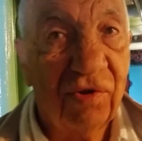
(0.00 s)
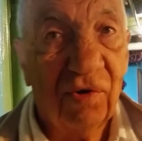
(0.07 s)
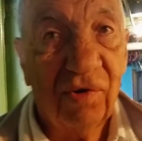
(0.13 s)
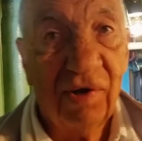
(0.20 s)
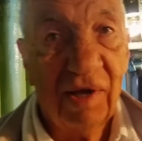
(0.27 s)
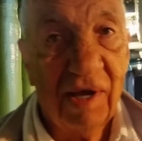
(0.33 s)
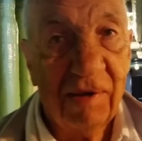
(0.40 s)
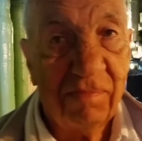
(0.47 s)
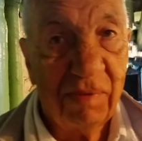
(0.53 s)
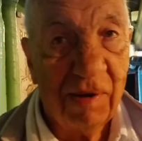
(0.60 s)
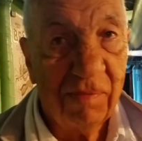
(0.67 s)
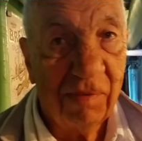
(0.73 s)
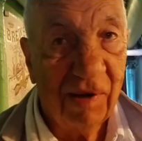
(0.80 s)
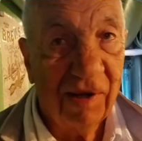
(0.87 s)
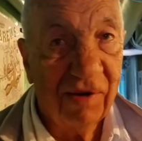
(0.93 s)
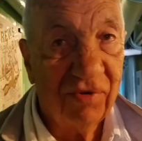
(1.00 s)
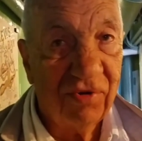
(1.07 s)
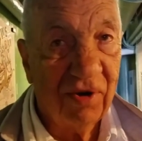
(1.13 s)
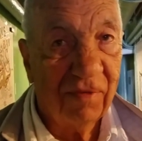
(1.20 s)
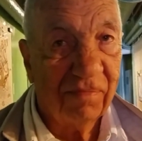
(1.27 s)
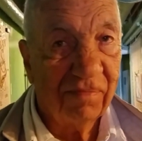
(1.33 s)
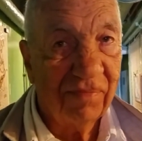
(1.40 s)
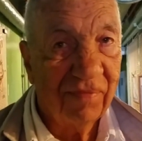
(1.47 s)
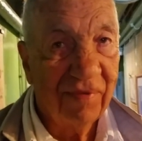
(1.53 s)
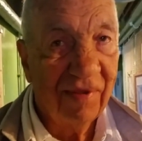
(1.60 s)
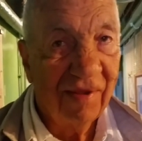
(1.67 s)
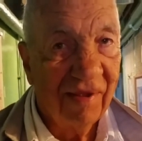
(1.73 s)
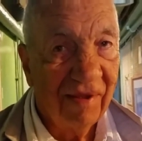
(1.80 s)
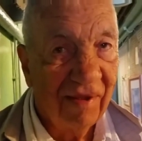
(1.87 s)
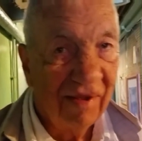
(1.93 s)
38 people on the ship.
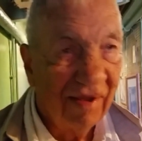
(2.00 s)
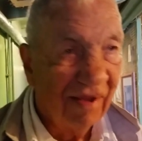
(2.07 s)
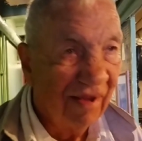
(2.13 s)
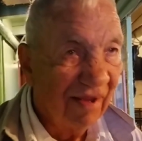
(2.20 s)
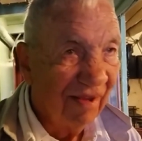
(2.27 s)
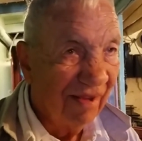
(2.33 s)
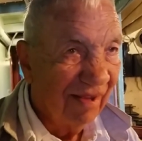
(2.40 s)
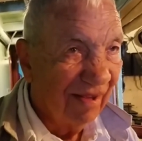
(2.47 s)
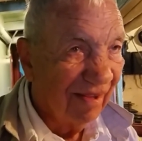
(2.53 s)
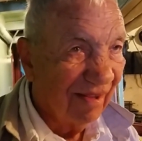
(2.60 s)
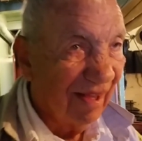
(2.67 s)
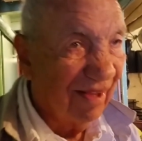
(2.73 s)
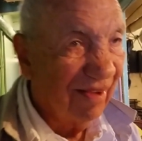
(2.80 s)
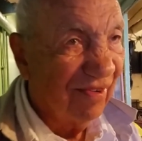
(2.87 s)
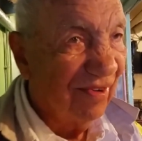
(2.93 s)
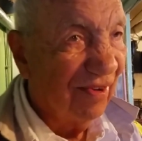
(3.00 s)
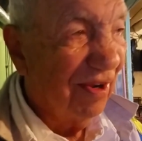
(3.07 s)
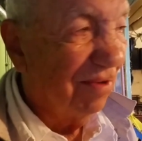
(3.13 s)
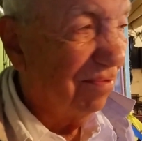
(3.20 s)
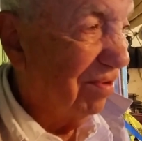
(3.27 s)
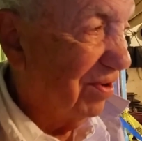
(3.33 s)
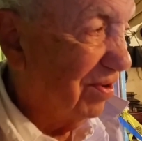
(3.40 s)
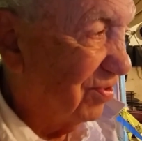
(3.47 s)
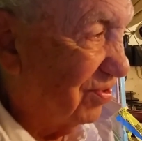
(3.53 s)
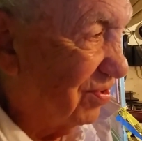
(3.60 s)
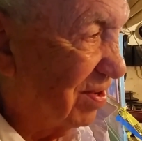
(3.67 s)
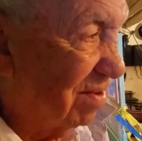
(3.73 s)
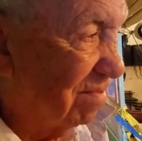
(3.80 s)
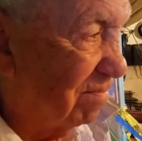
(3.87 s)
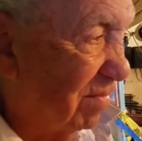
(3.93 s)
That's all I was.
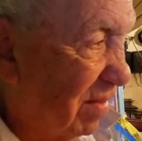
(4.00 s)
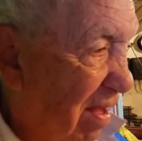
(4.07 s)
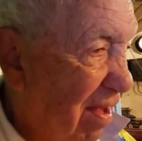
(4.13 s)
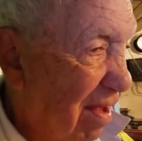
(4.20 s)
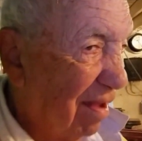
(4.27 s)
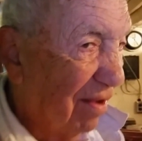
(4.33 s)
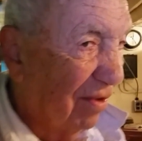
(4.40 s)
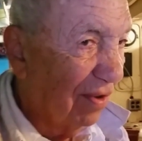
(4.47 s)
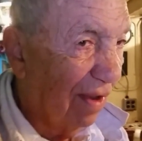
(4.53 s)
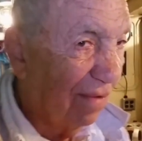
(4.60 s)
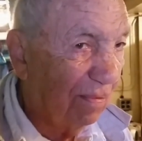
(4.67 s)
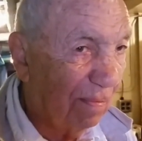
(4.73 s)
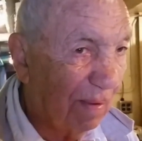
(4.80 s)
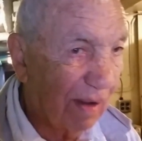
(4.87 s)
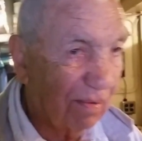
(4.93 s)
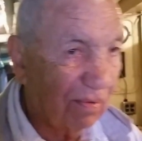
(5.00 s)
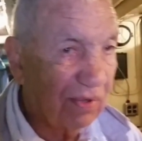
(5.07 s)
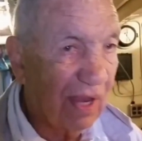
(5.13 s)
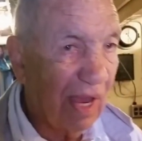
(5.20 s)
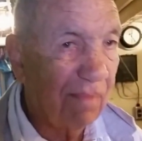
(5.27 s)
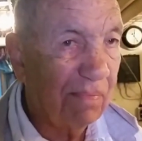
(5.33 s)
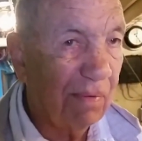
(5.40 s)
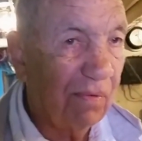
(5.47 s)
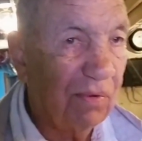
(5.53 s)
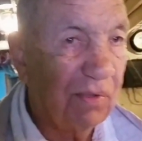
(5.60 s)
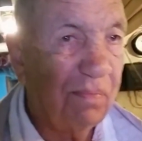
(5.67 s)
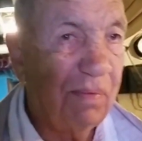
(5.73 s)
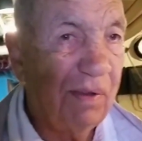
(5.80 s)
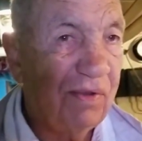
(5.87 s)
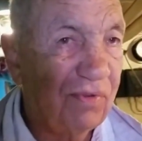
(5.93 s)
So everybody was happy. It was a
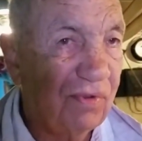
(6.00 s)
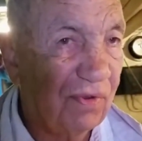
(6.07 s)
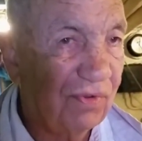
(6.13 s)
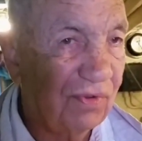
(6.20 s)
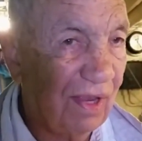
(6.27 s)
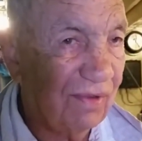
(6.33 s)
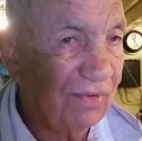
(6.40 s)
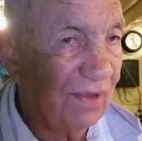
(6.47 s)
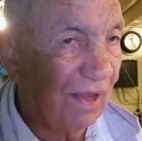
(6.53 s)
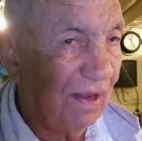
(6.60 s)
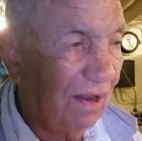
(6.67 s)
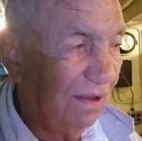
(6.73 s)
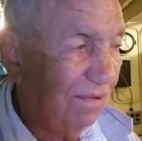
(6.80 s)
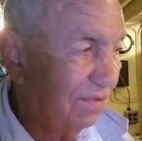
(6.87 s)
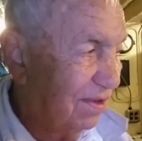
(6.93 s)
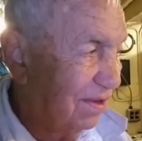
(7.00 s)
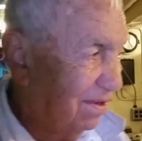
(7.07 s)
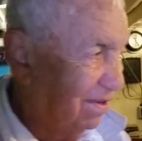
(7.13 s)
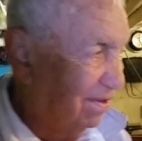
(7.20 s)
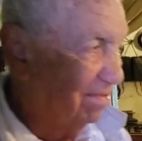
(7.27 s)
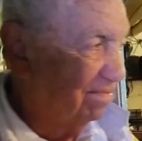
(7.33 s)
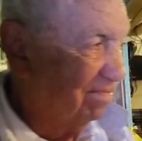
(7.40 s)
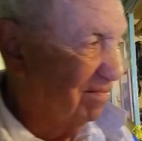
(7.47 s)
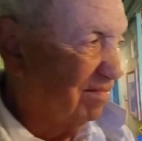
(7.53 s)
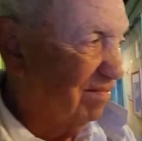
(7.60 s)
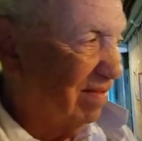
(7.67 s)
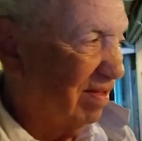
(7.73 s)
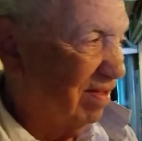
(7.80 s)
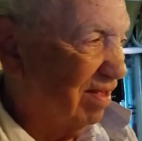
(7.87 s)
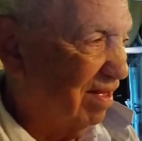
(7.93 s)
big success. They loved
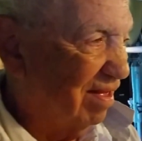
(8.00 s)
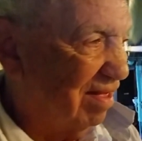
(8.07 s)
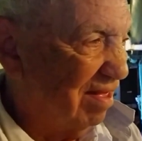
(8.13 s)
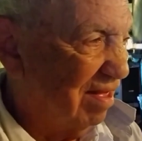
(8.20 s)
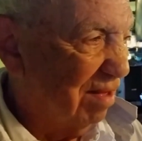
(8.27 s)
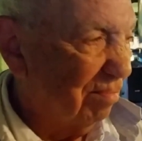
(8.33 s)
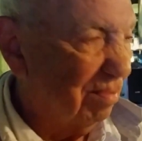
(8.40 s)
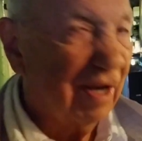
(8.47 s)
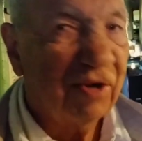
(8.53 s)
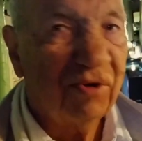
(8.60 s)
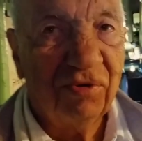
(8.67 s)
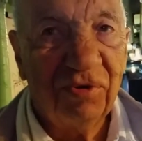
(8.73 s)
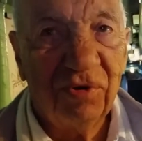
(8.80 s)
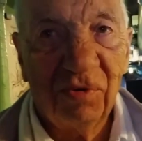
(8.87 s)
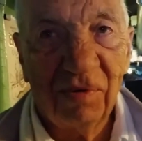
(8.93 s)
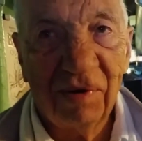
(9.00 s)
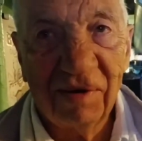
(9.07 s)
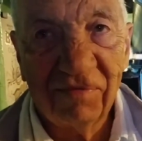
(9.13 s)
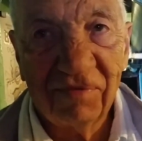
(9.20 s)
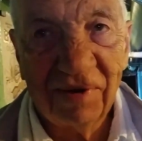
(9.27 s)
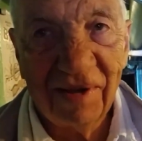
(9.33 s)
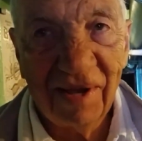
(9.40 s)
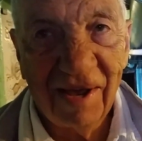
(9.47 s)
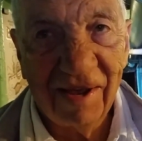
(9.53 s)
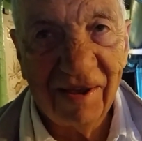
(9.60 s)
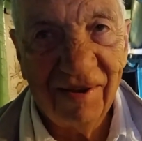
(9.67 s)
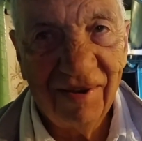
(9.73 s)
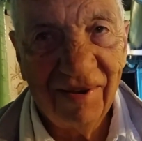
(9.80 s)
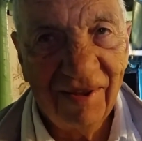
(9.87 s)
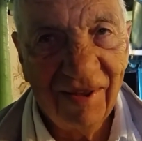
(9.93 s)
it. But I couldn't do it every day.
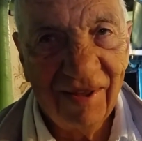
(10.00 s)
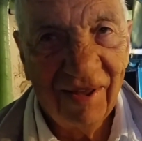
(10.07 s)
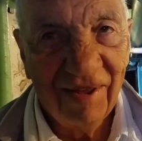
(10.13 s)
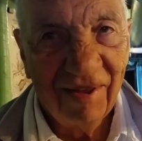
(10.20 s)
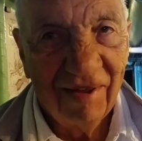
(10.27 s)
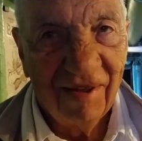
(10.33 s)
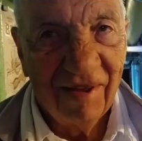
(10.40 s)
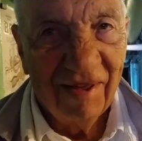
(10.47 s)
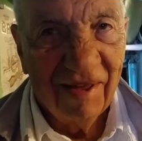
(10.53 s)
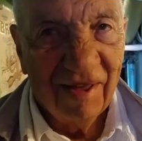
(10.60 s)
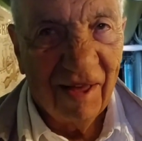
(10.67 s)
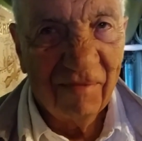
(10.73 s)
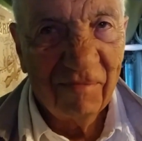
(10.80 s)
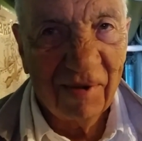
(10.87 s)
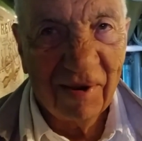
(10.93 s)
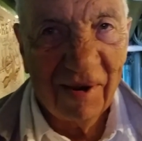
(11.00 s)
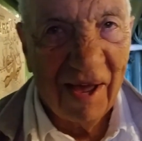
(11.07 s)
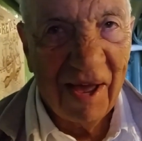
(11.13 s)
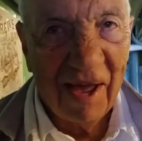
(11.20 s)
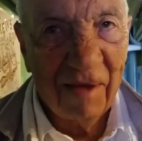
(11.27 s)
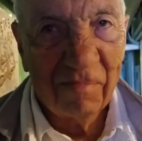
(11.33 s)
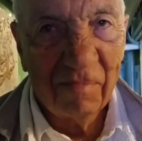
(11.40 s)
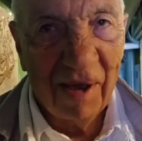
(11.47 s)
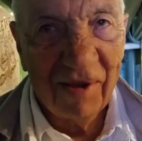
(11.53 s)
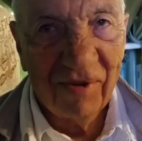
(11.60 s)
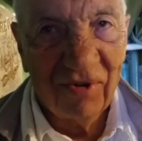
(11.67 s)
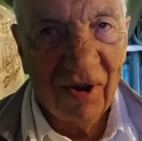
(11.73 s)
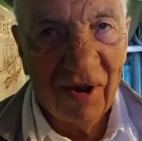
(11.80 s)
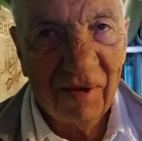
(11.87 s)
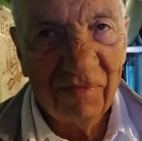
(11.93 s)
I mean, I had my
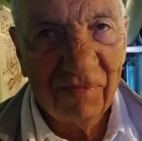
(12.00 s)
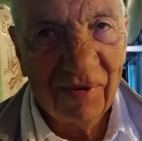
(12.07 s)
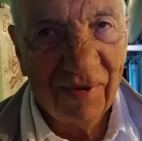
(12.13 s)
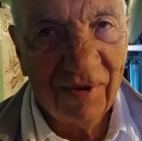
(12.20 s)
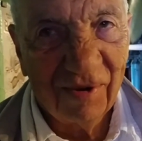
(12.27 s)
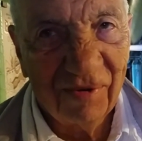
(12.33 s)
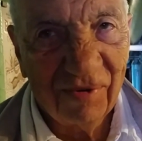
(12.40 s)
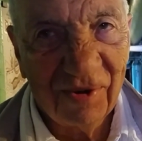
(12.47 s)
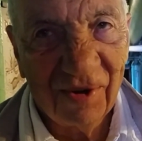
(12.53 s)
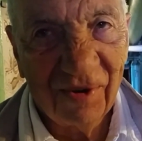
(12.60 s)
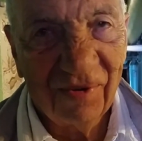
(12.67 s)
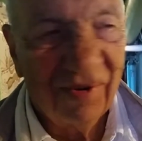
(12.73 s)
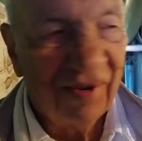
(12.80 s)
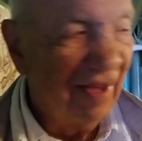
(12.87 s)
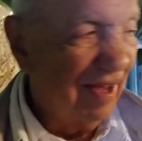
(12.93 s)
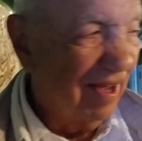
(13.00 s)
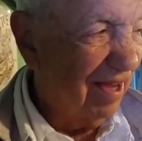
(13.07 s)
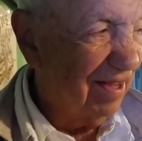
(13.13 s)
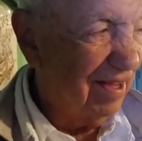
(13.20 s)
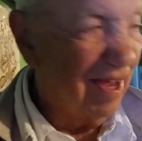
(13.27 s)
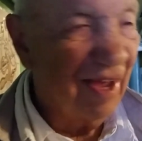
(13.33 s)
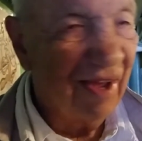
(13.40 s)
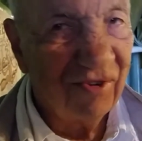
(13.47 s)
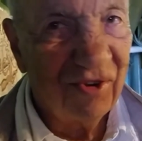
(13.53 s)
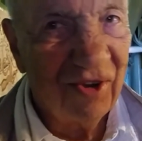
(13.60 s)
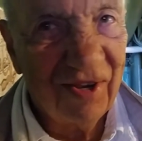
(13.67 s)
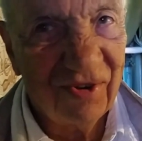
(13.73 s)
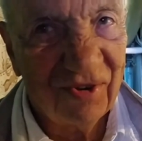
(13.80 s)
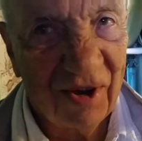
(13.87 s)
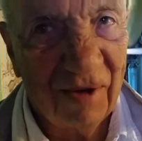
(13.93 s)
job to do, so, and they had
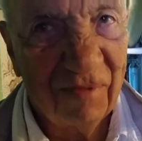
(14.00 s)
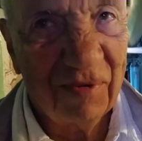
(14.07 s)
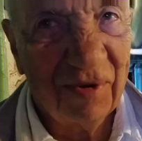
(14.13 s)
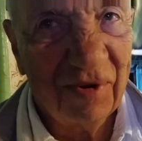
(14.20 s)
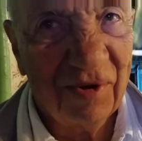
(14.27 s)
their job to